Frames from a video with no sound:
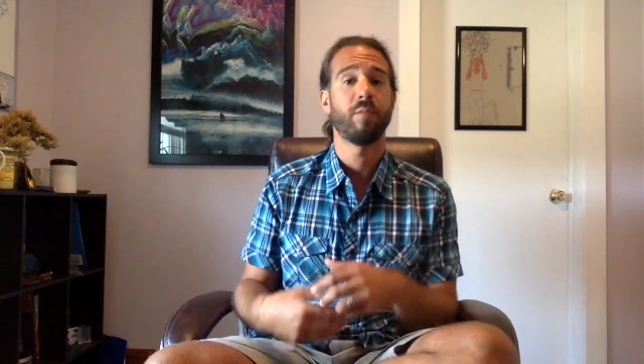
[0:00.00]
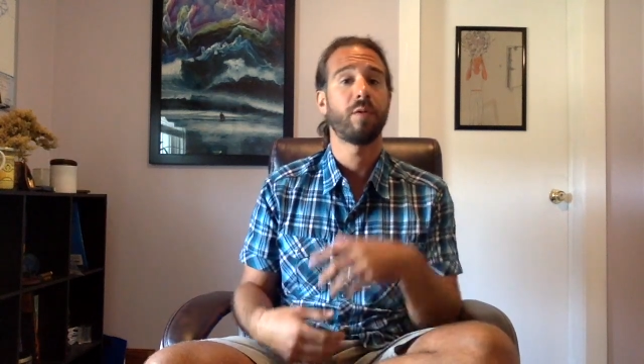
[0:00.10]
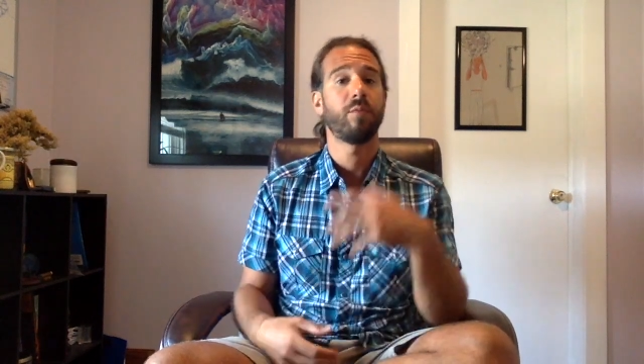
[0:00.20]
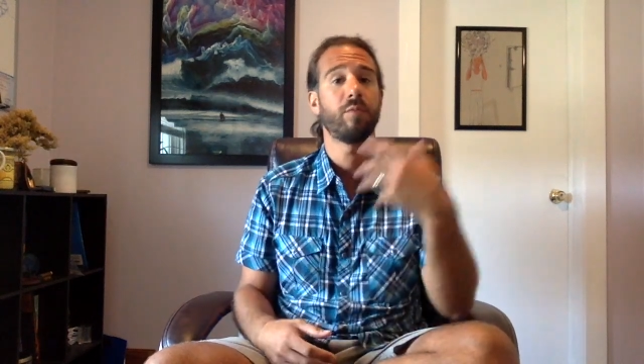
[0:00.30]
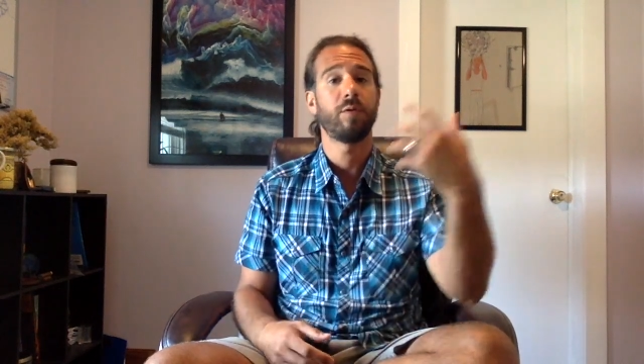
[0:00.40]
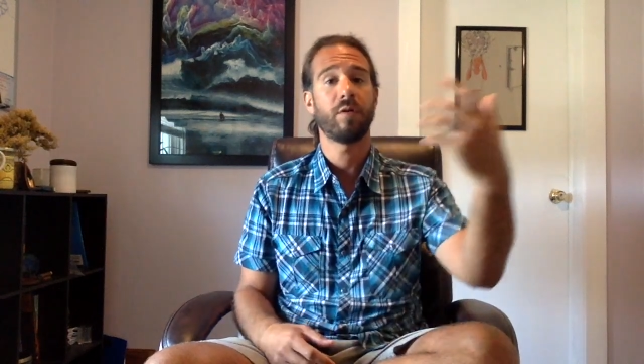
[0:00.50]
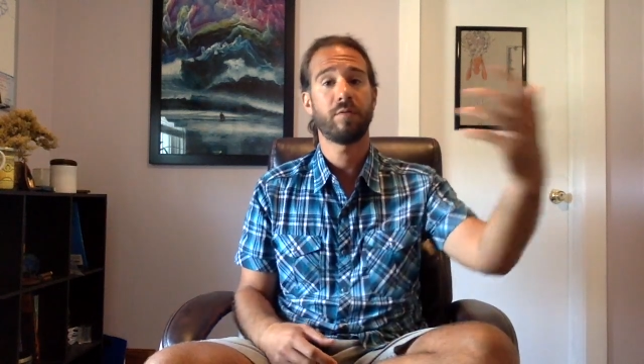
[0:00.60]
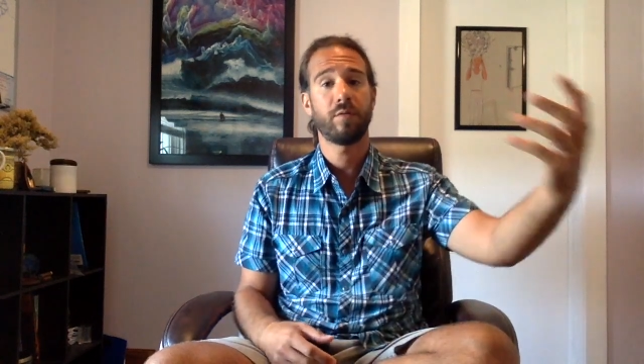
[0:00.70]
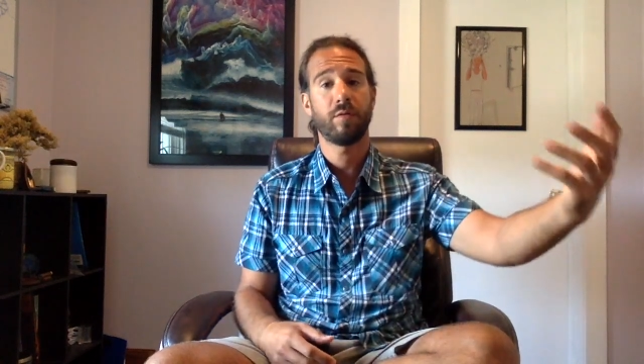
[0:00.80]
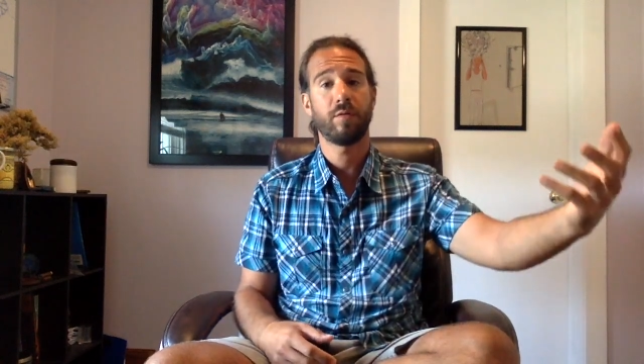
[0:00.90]
The mind pulled me
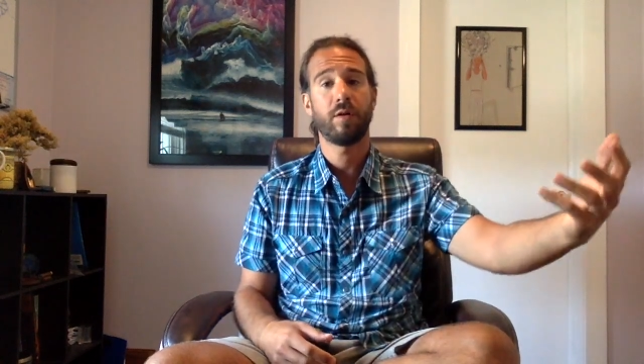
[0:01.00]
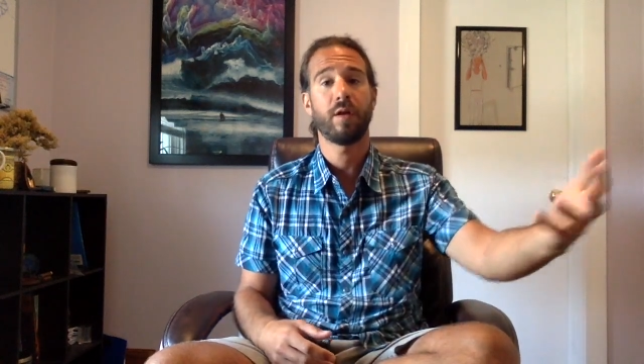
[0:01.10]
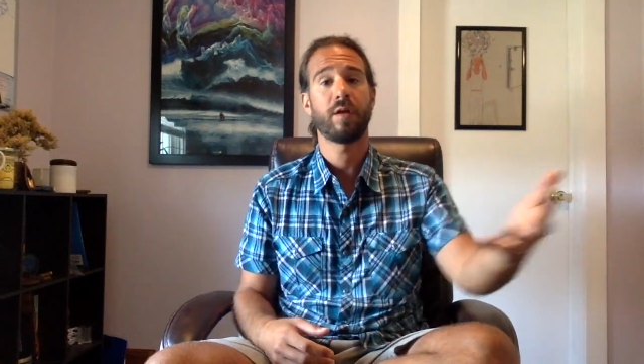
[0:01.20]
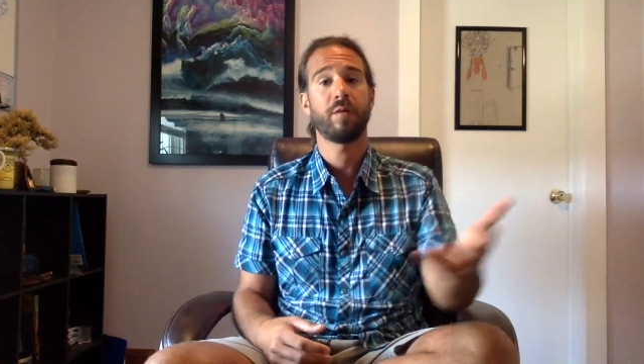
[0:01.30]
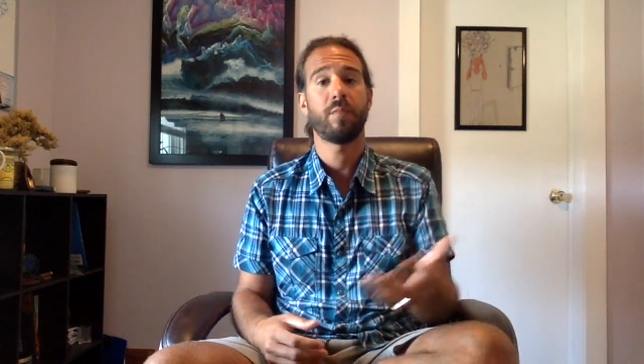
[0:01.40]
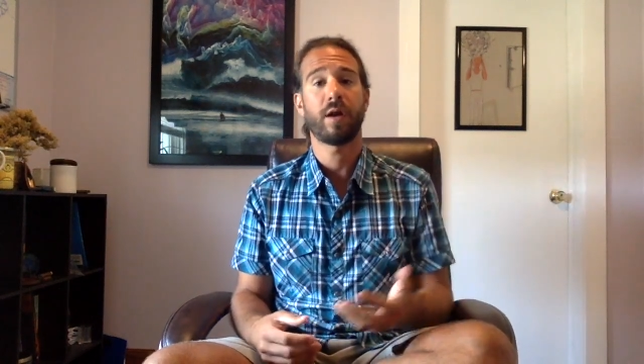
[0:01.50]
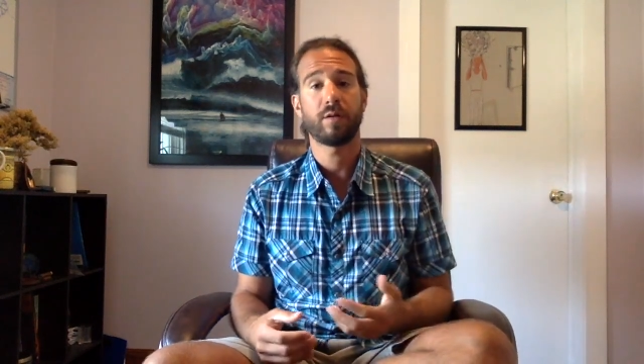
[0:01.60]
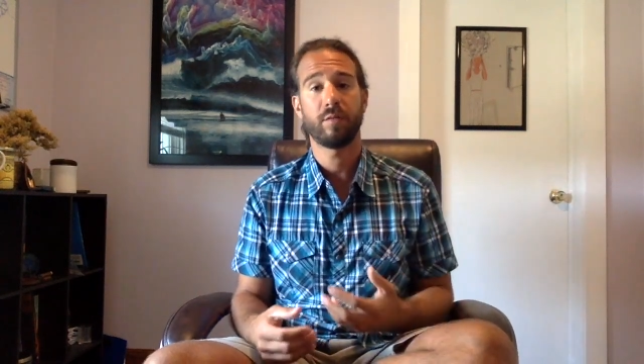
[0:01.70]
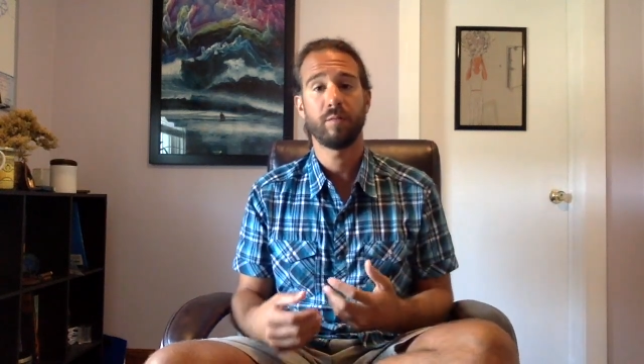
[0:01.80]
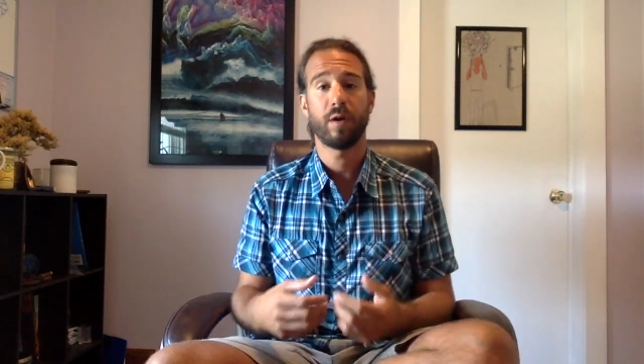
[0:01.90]
off into thought, I come back
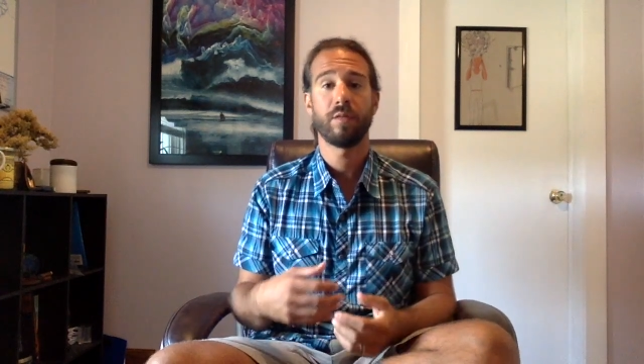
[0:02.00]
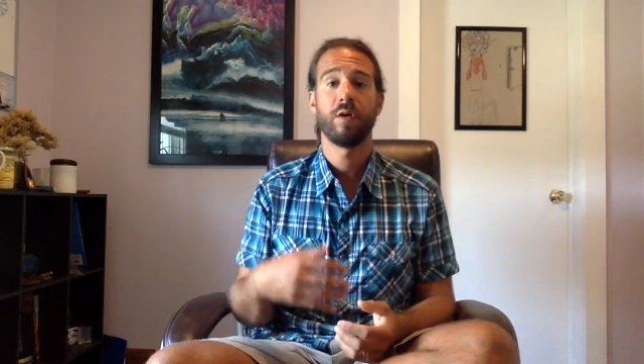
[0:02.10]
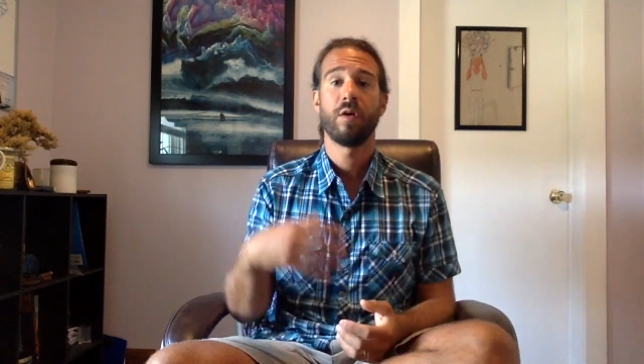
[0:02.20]
to the breath.